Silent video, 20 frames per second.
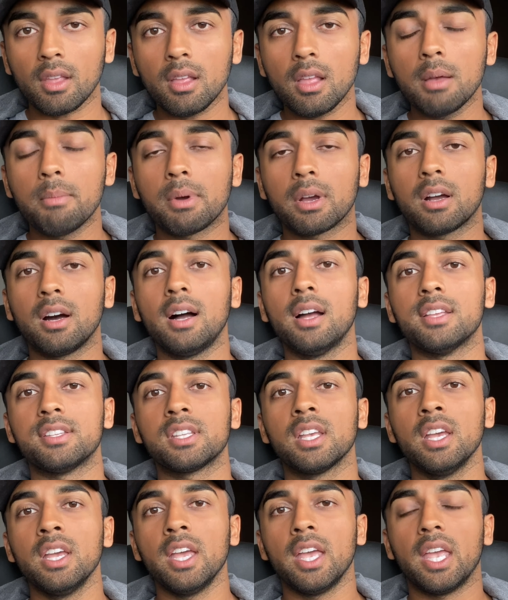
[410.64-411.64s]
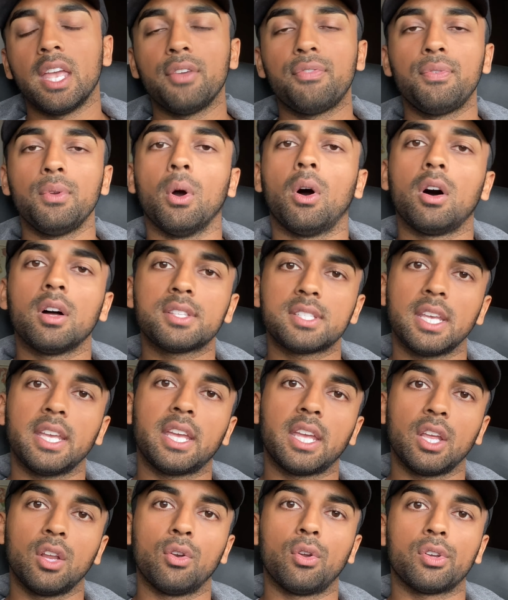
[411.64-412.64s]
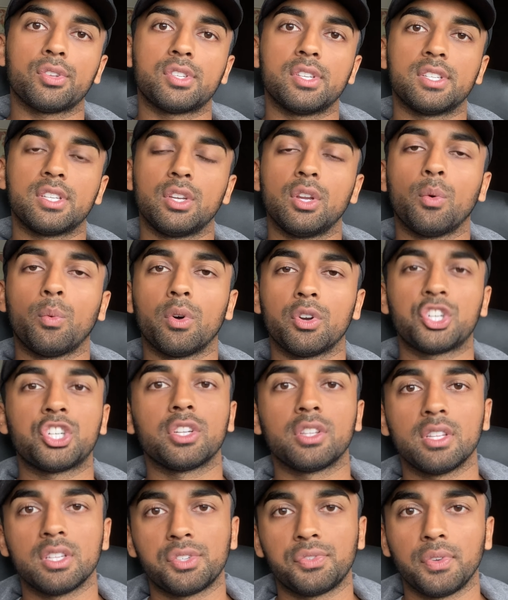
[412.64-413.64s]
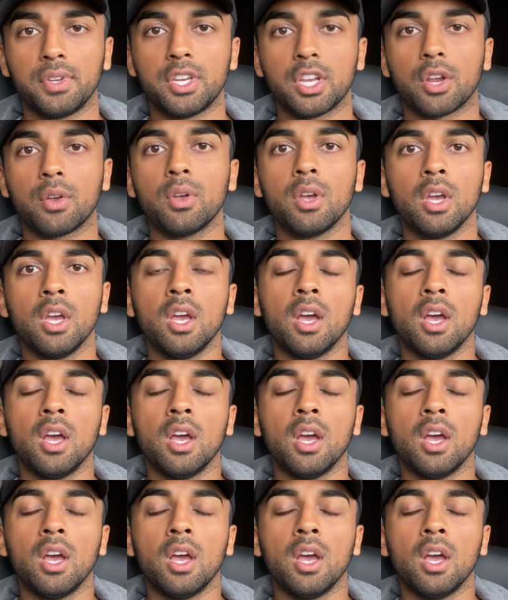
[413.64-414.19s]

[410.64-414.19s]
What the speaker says: But guys, if you are taking losses and you're watching this video,